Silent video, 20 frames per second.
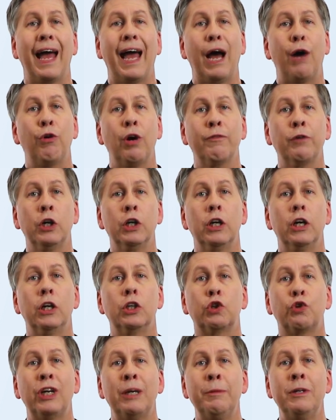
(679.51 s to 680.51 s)
However,
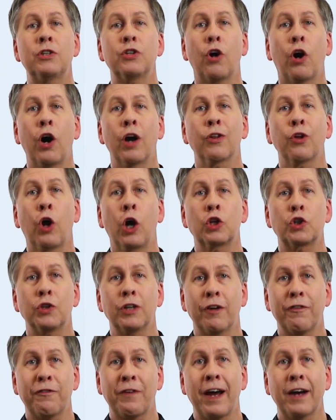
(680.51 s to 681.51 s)
treatments are
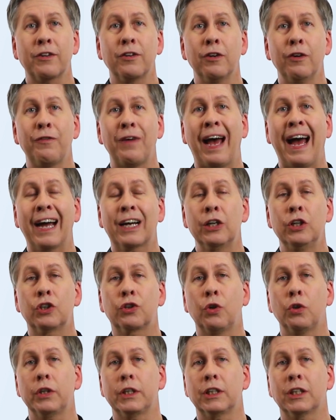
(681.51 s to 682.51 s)
largely effective at
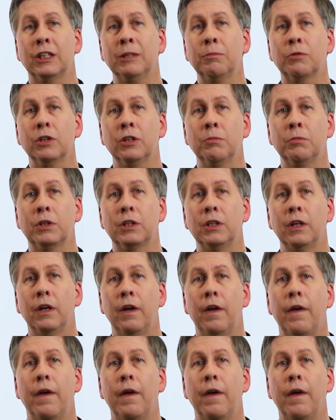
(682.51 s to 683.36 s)
controlling symptoms,